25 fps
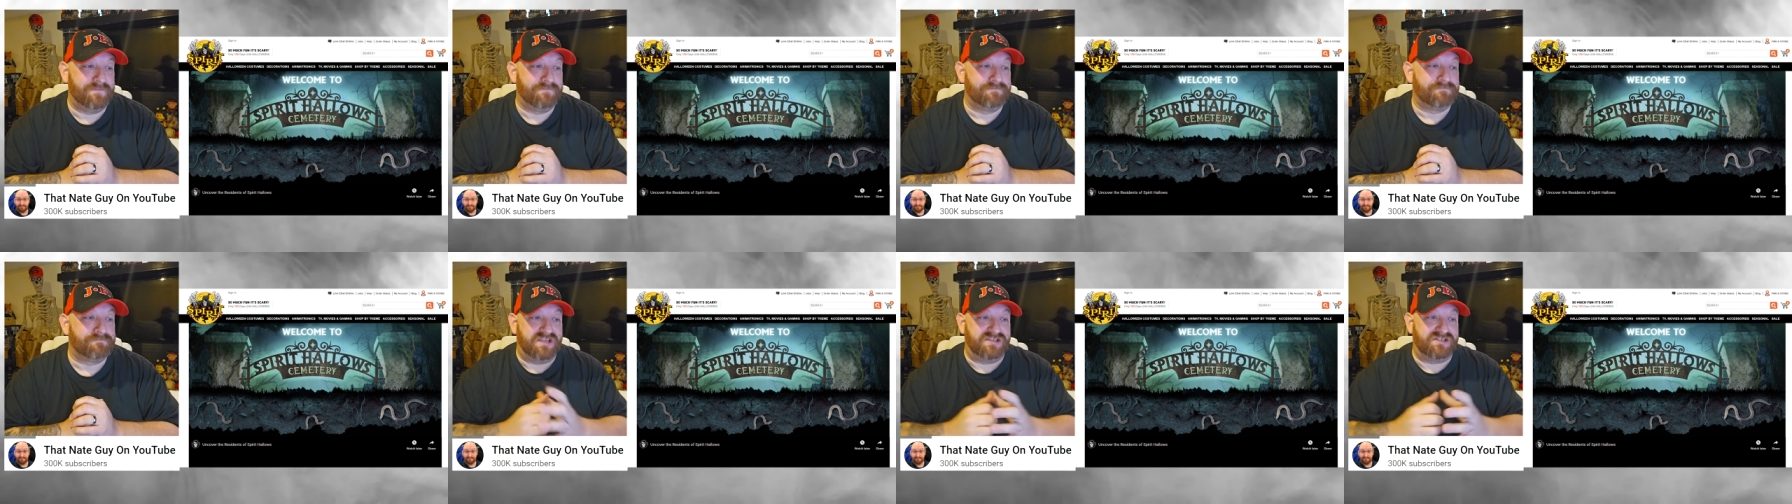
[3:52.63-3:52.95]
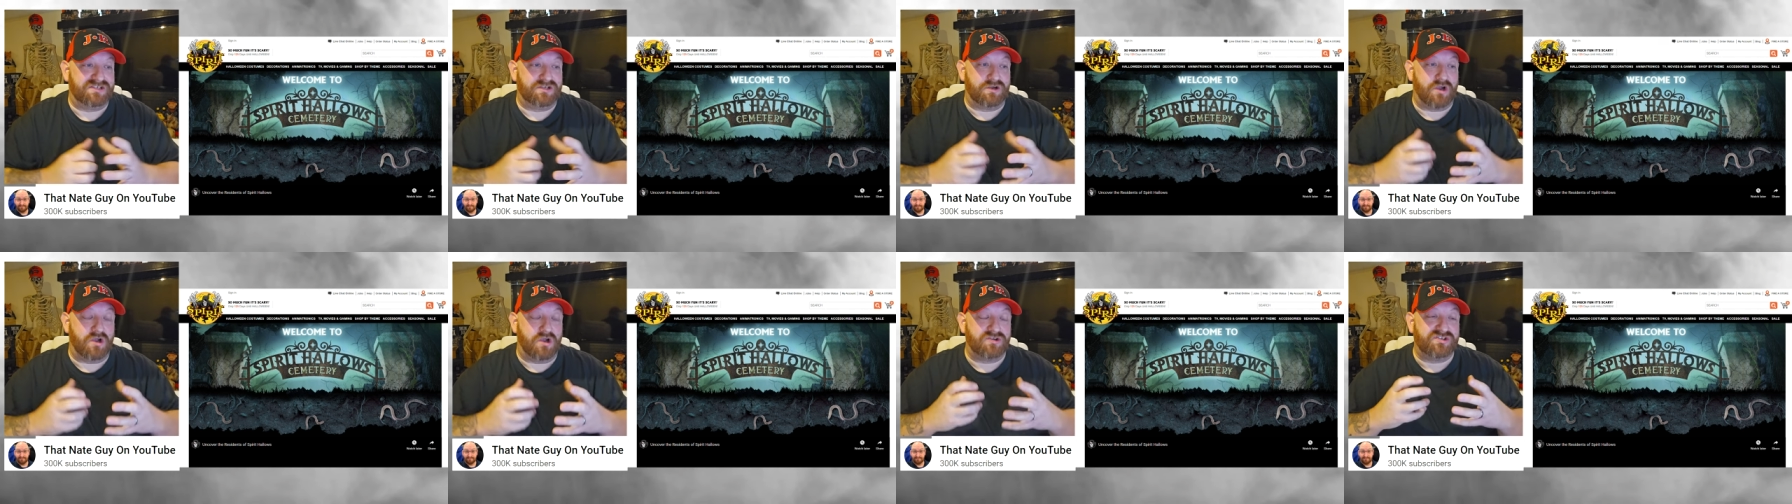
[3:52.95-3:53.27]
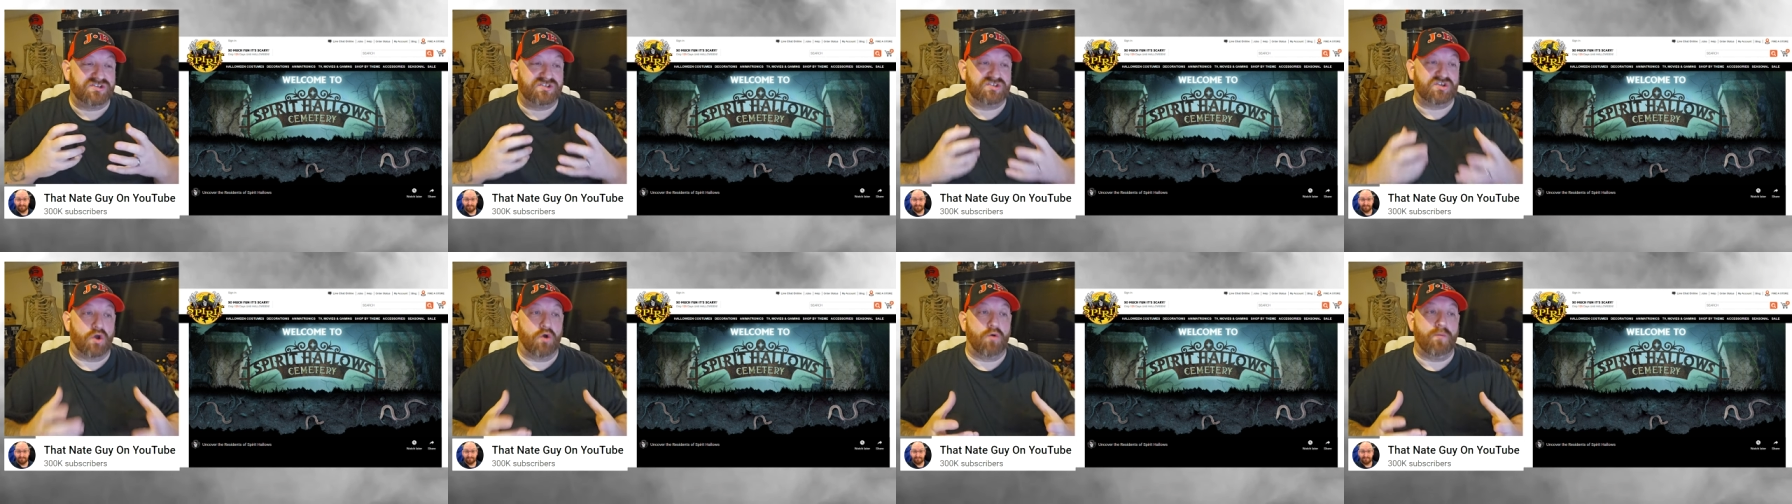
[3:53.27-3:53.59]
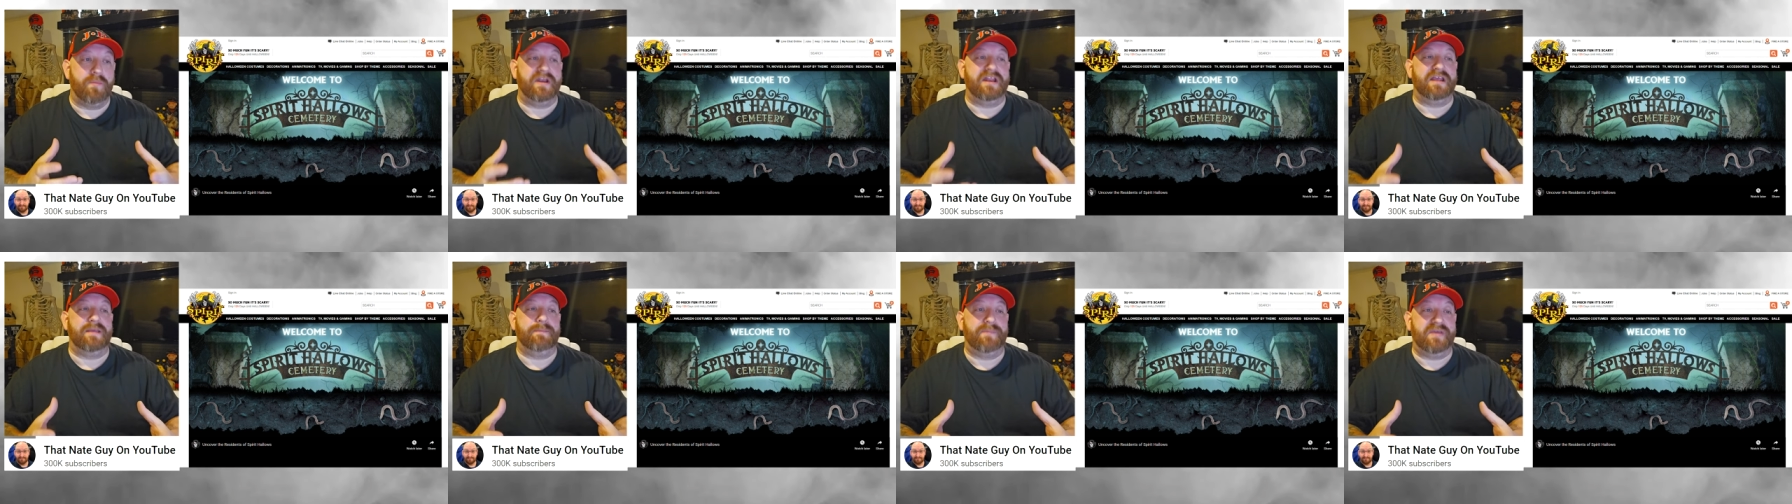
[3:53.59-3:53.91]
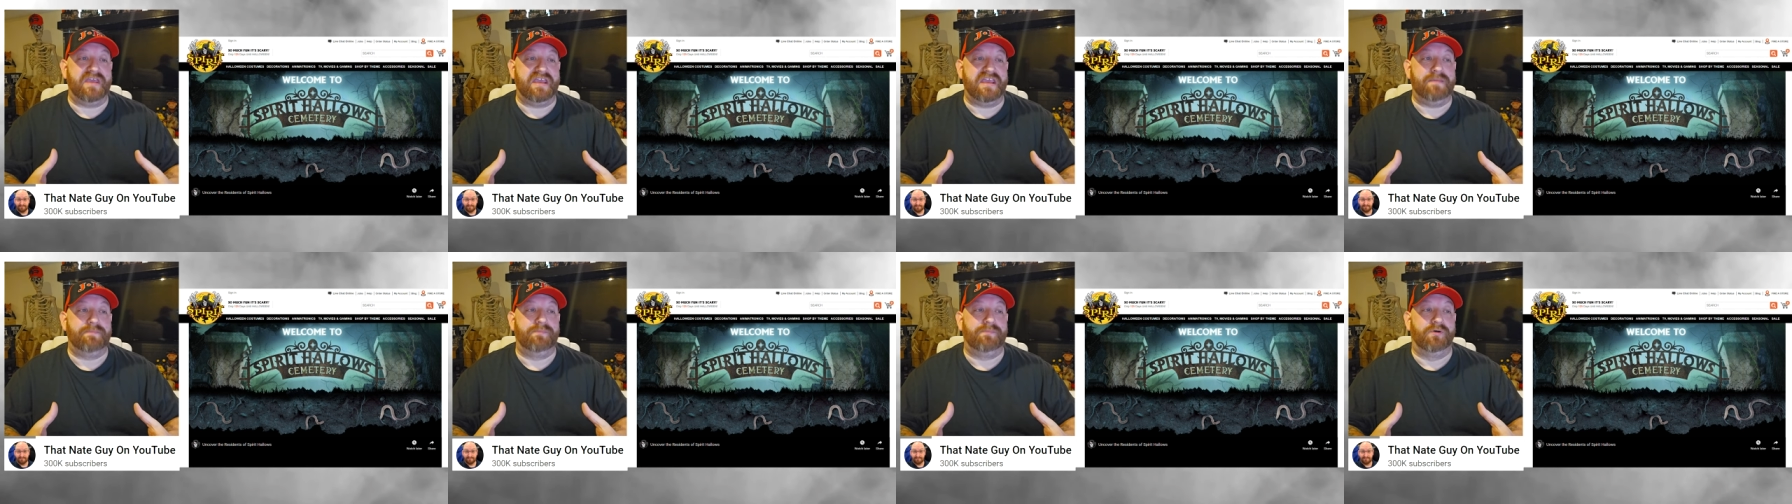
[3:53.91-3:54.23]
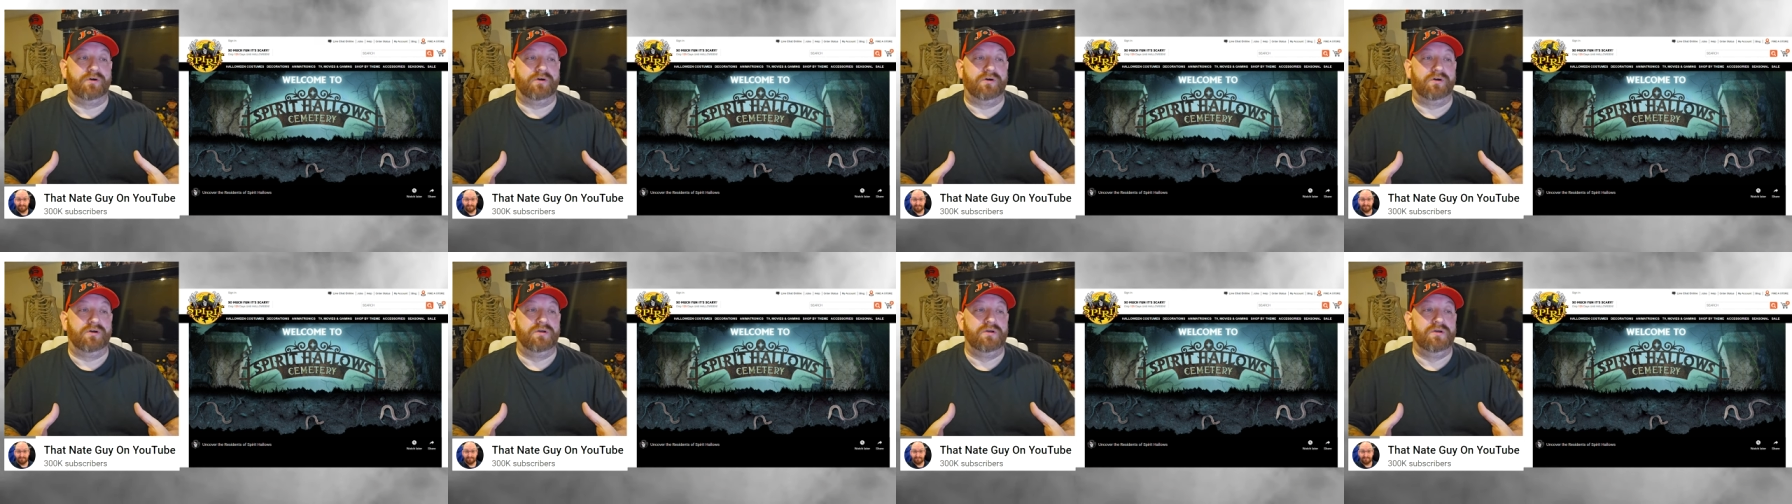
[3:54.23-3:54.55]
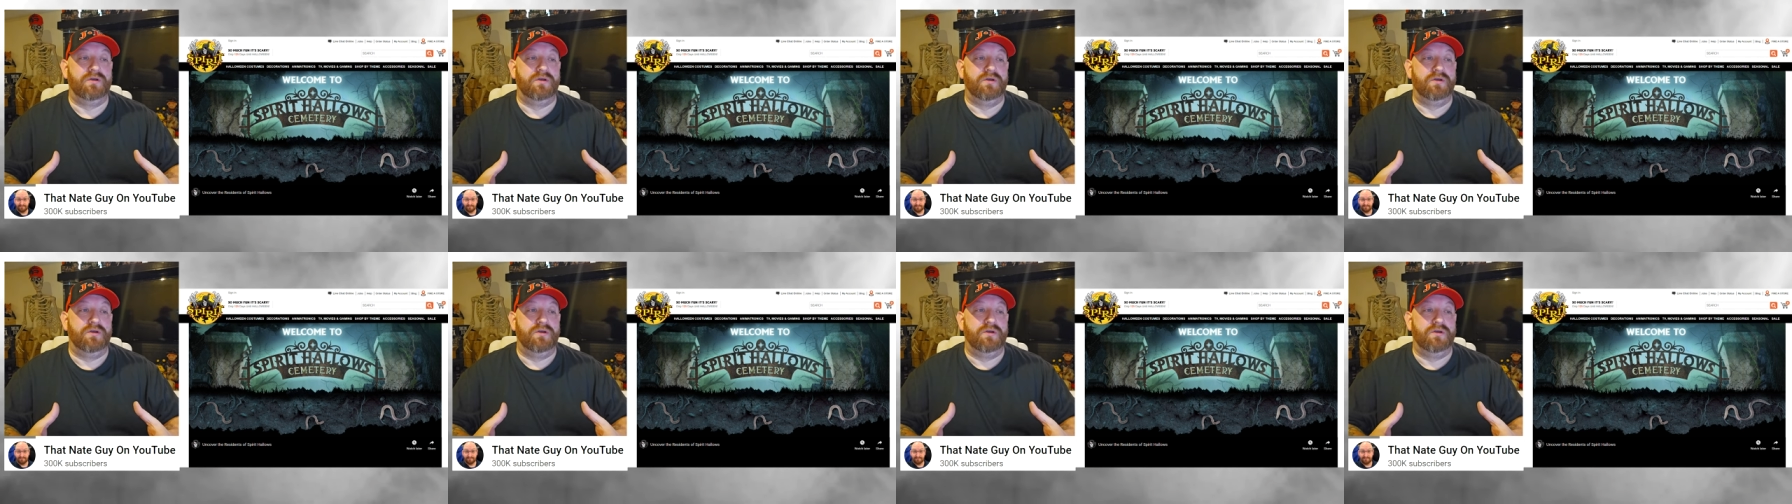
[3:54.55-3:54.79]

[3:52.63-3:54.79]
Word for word: because there are so many people